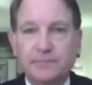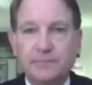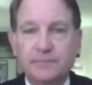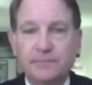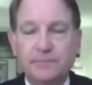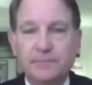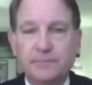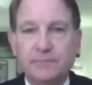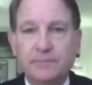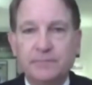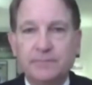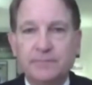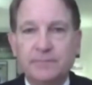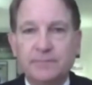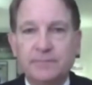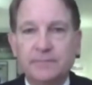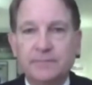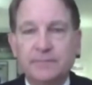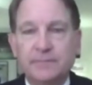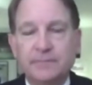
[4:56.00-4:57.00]

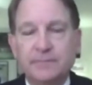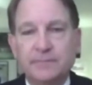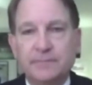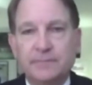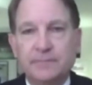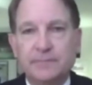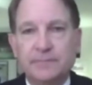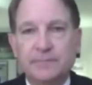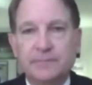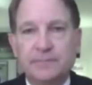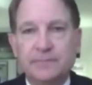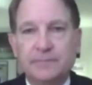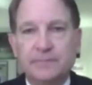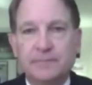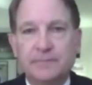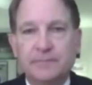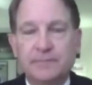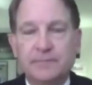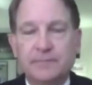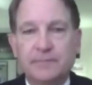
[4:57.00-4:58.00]

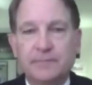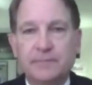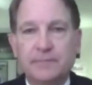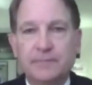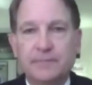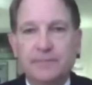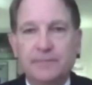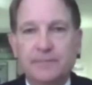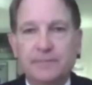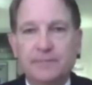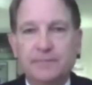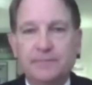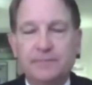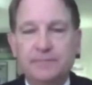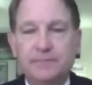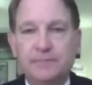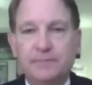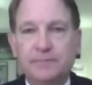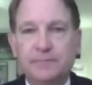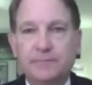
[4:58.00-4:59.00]

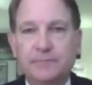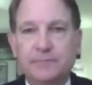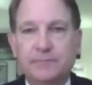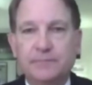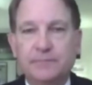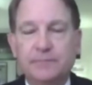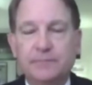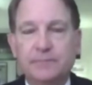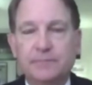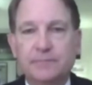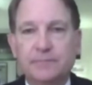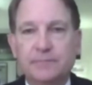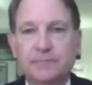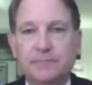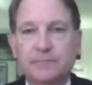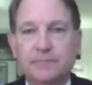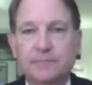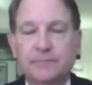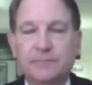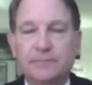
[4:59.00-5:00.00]

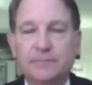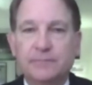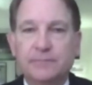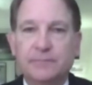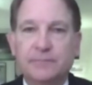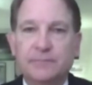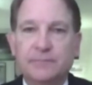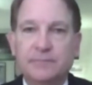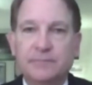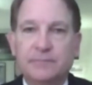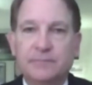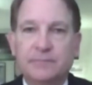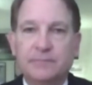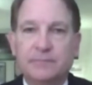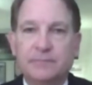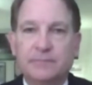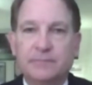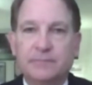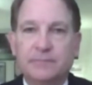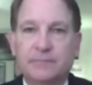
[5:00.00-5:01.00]

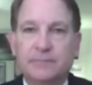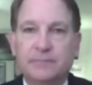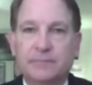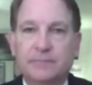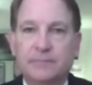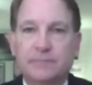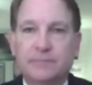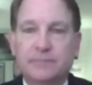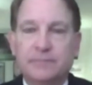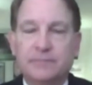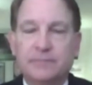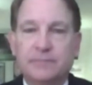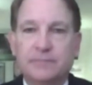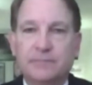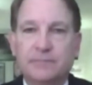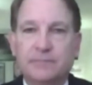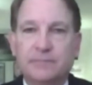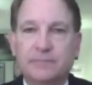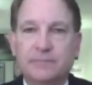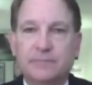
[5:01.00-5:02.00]

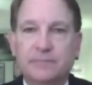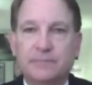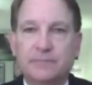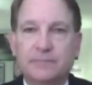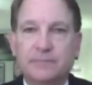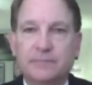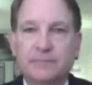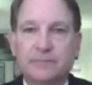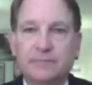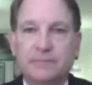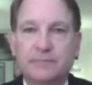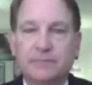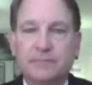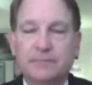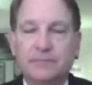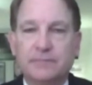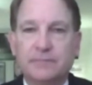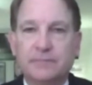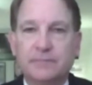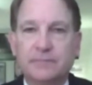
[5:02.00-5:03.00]

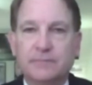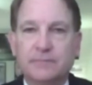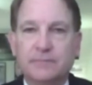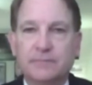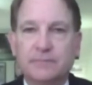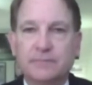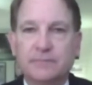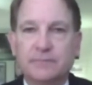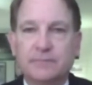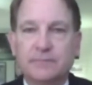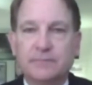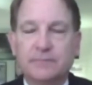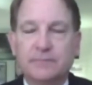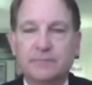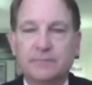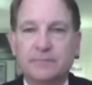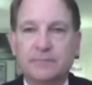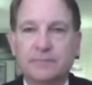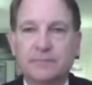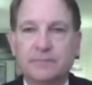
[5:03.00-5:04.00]
No words are spoken by the person on screen.